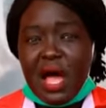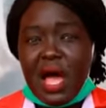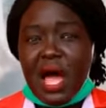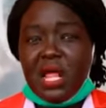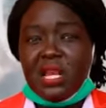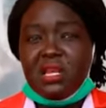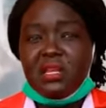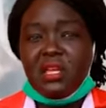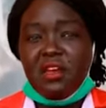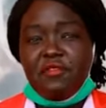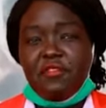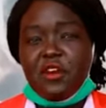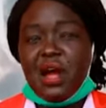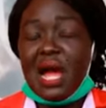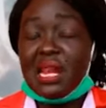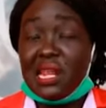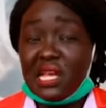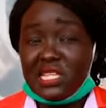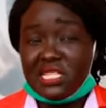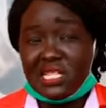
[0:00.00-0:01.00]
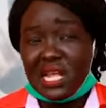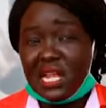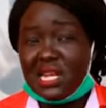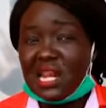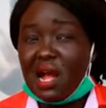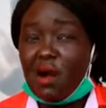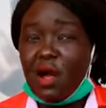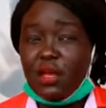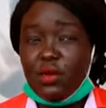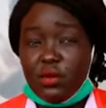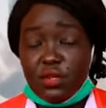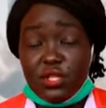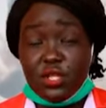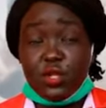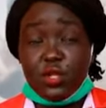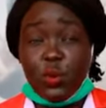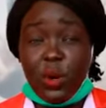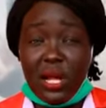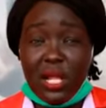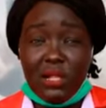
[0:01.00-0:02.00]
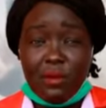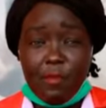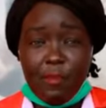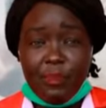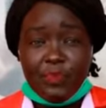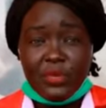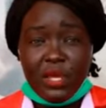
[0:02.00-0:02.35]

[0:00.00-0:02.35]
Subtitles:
And if you understand our youths well,